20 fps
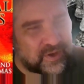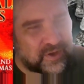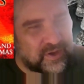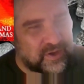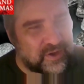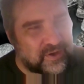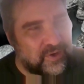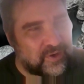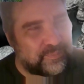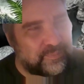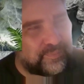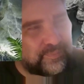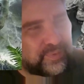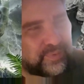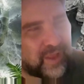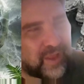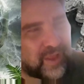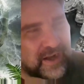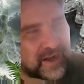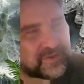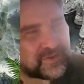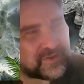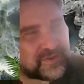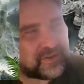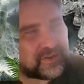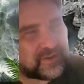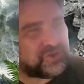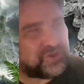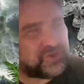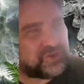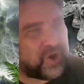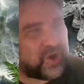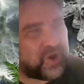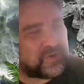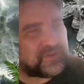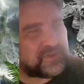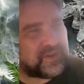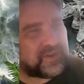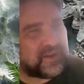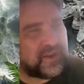or plots to
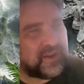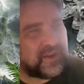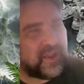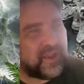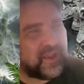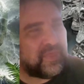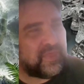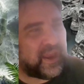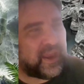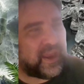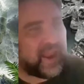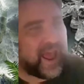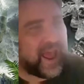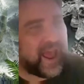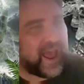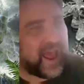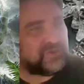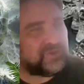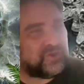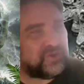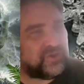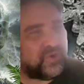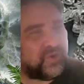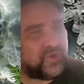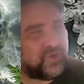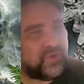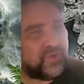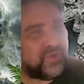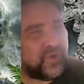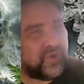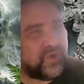shows that had to do